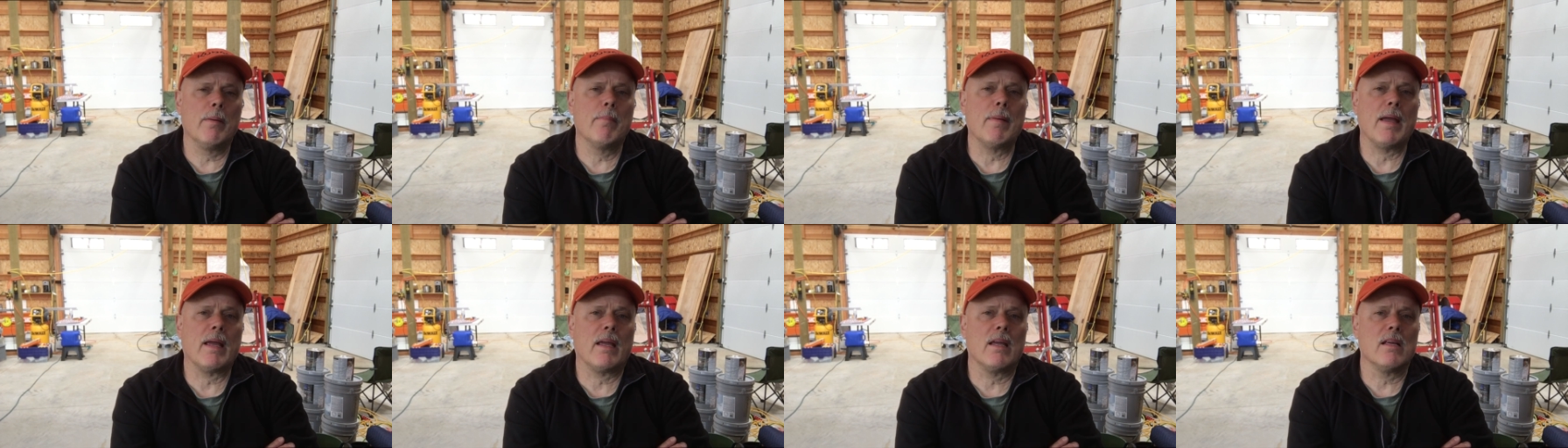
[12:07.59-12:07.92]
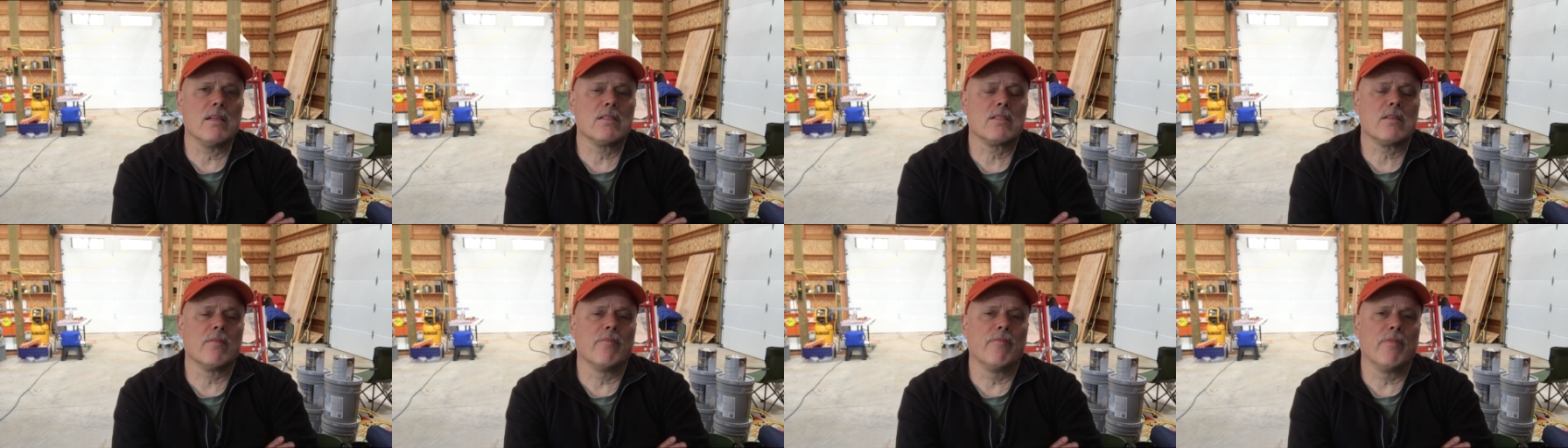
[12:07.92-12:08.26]
making
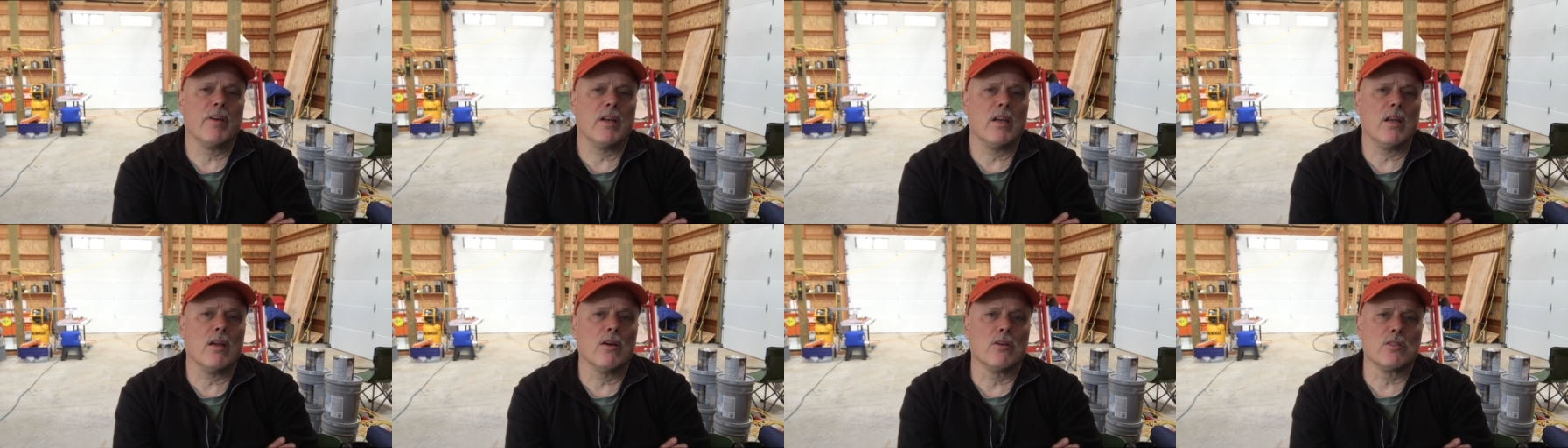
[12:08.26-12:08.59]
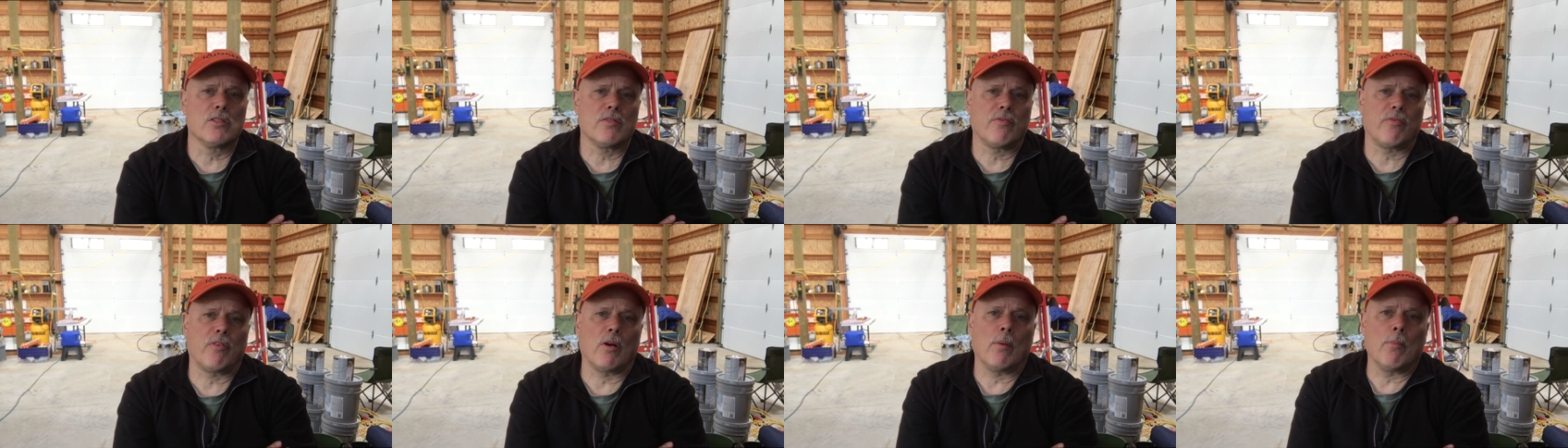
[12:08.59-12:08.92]
some
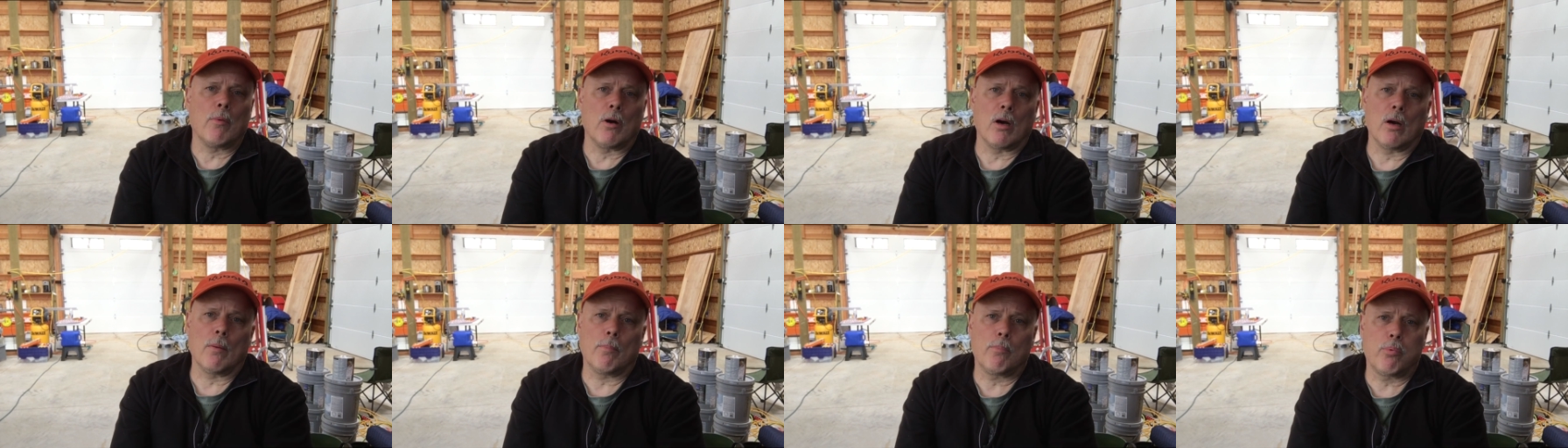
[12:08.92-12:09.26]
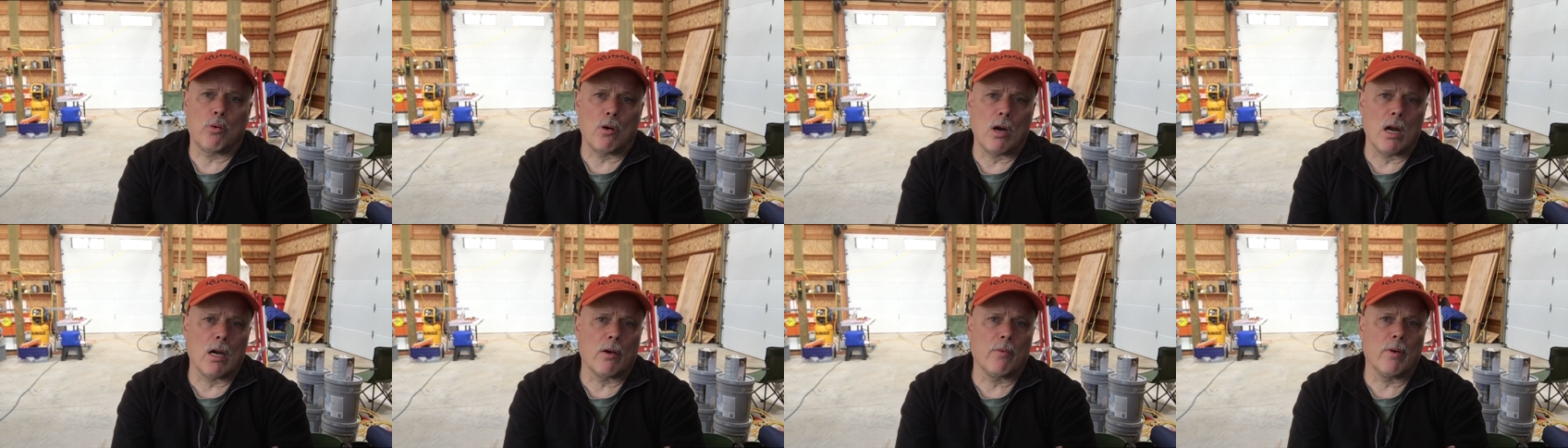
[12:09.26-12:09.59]
videos from our
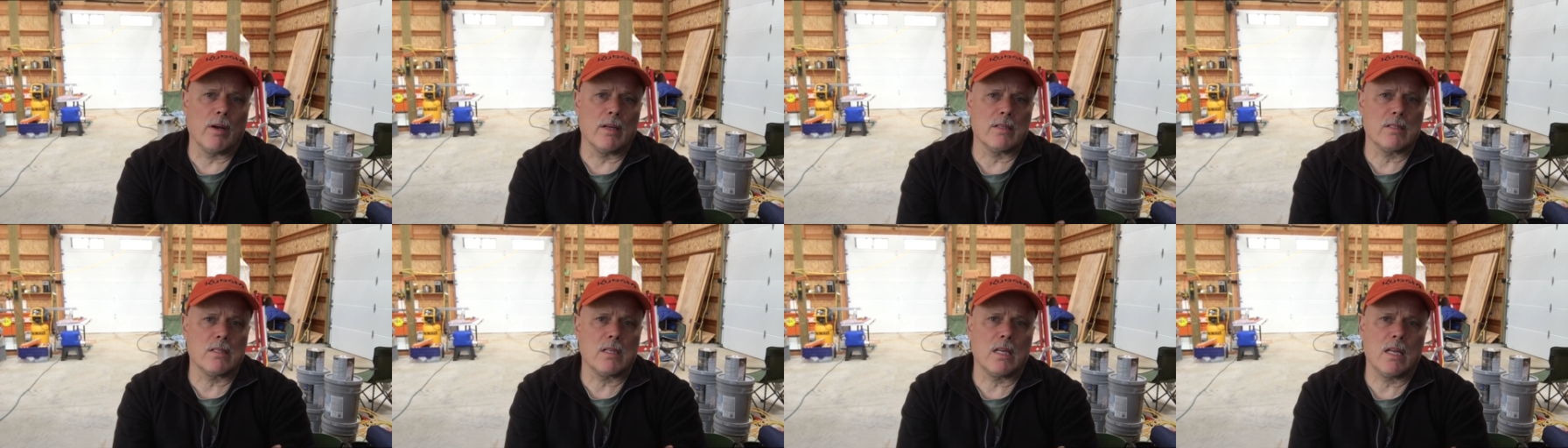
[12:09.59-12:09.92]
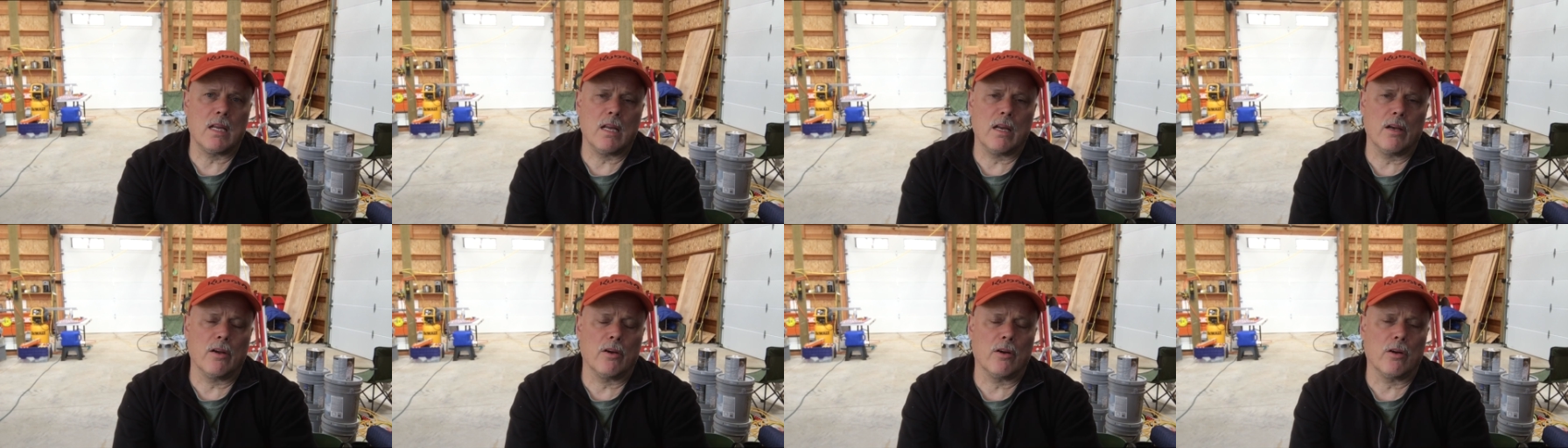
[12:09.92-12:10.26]
progress
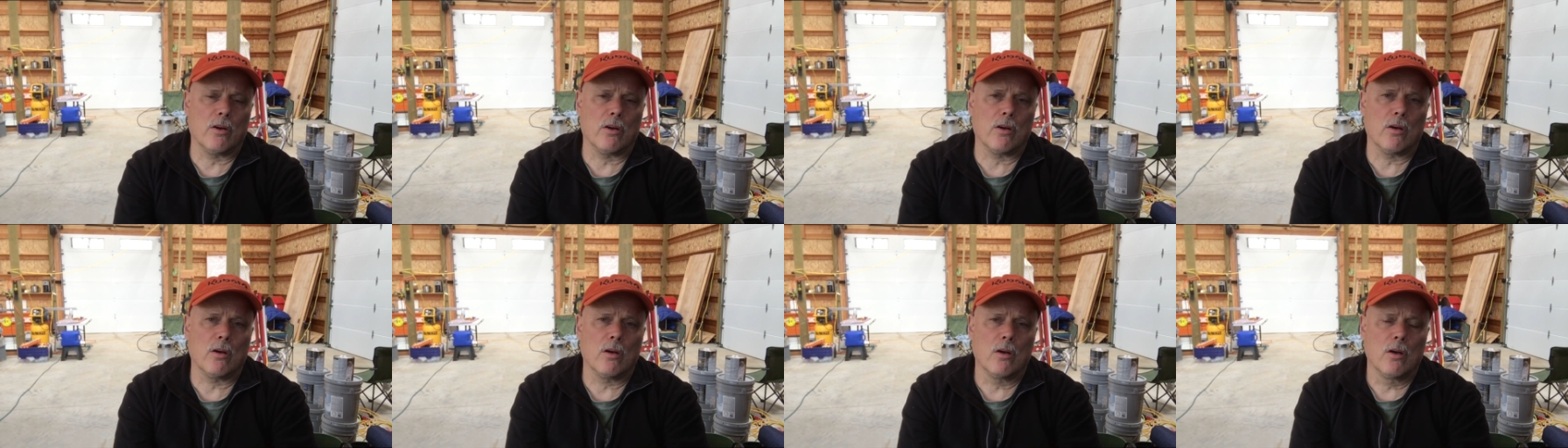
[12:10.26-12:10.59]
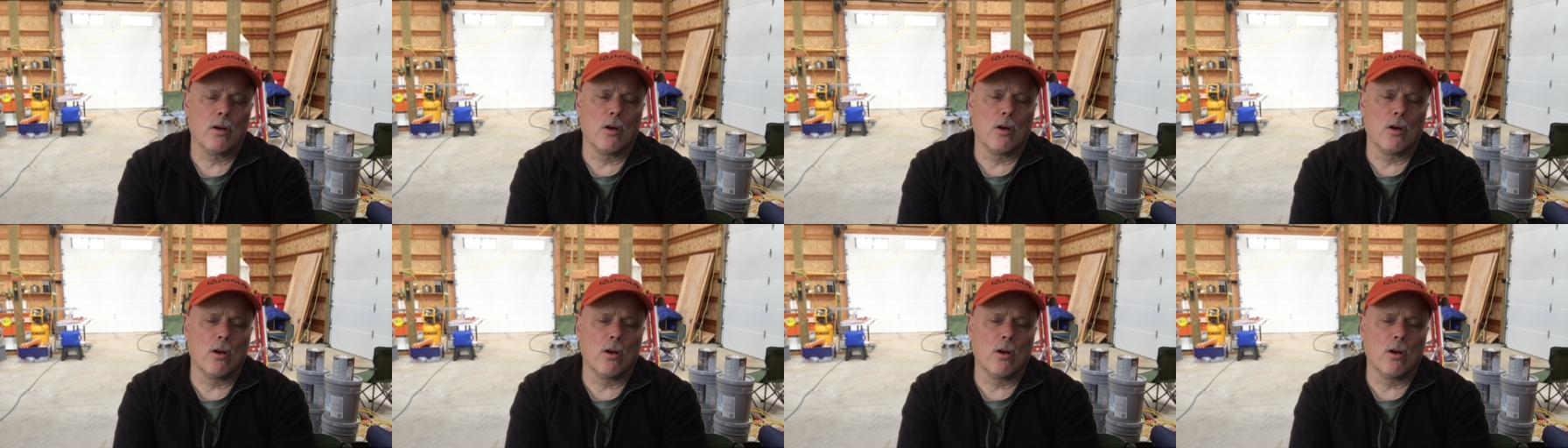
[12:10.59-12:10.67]
here